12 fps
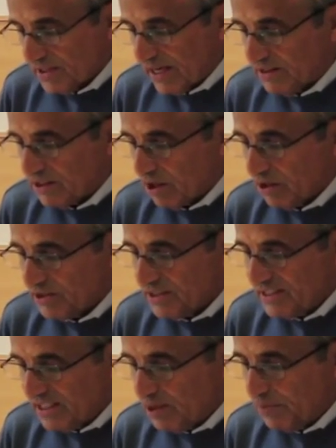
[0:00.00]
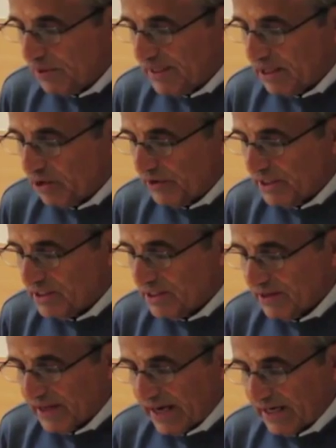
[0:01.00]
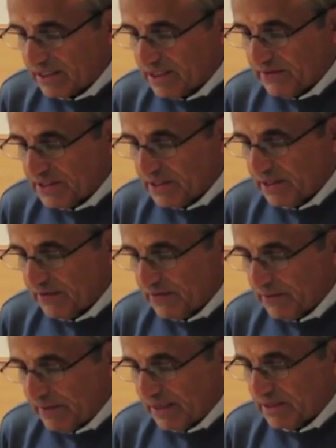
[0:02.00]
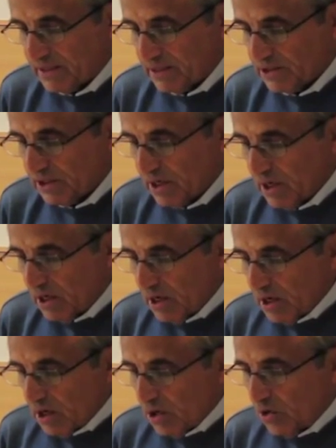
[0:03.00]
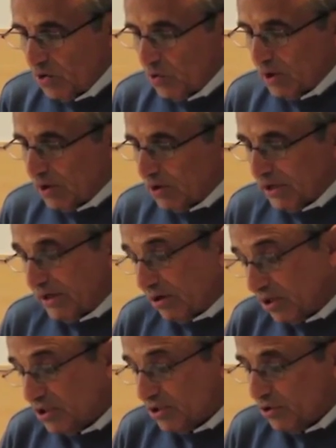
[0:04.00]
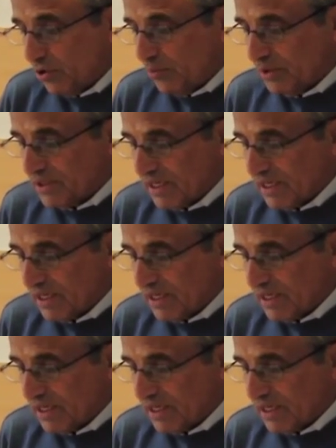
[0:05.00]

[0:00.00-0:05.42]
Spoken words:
there is considerable increase in the activity of the masses, who, under normal